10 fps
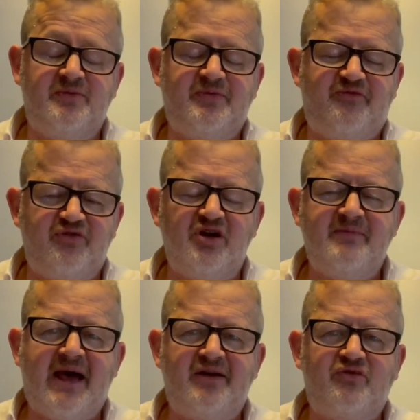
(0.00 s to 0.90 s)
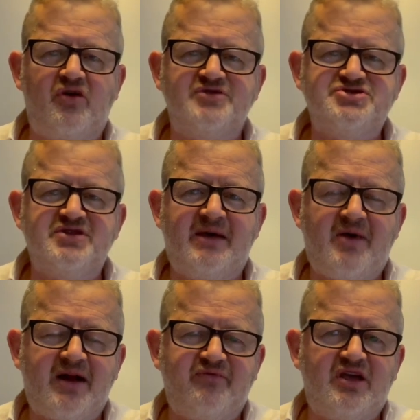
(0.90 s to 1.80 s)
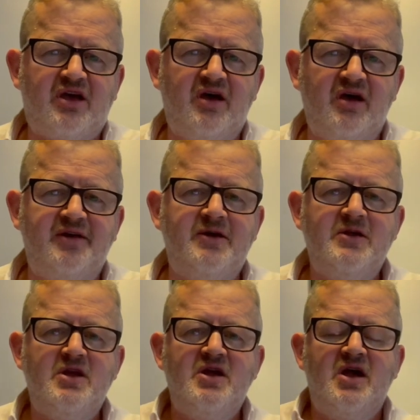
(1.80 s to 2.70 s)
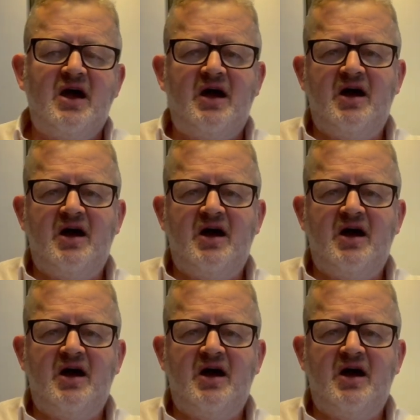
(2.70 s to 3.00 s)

the full amount of costs that they might have incurred, the